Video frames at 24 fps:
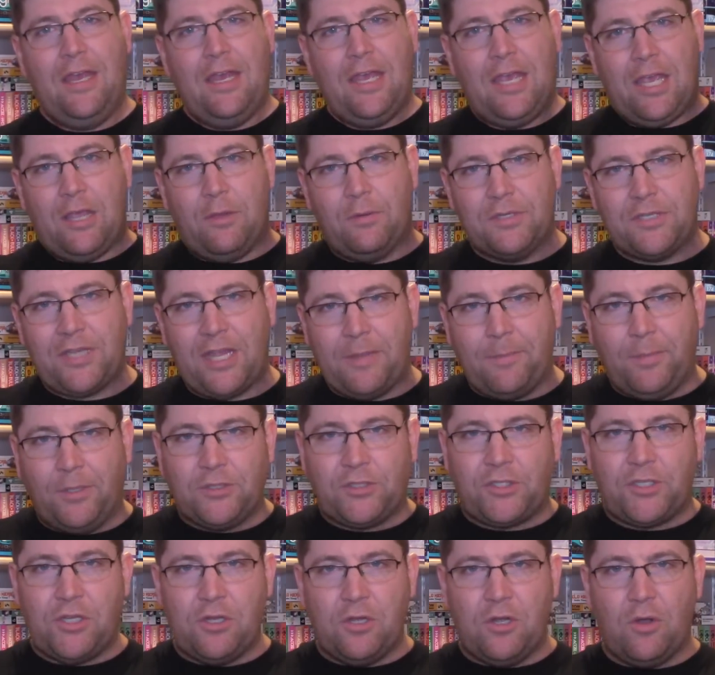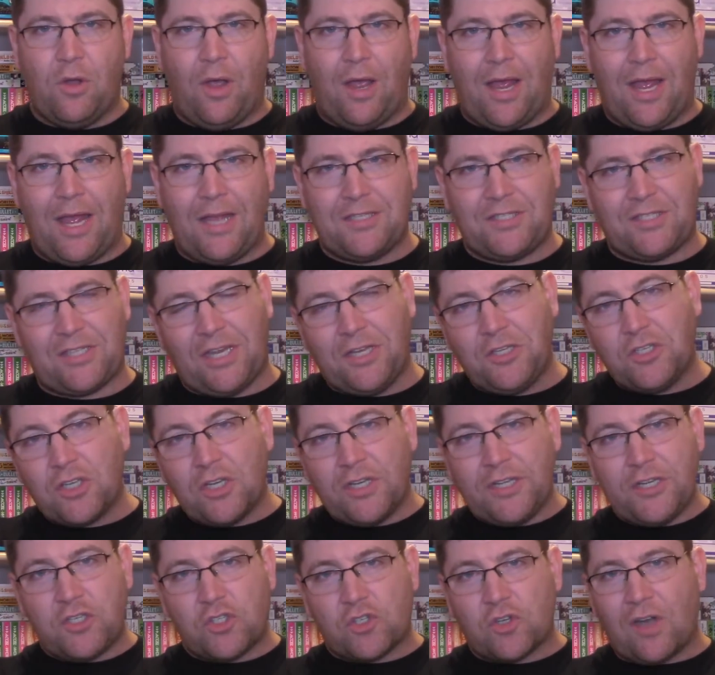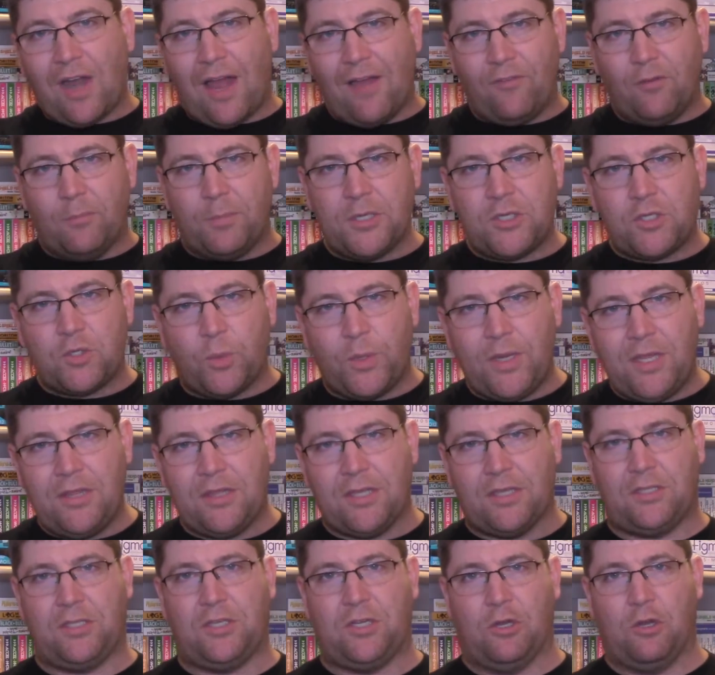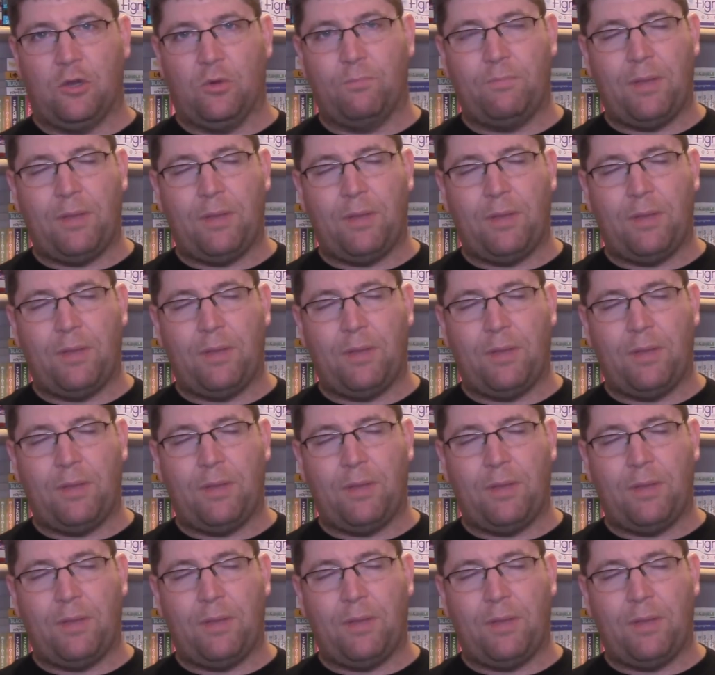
he was able to essentially travel between the two.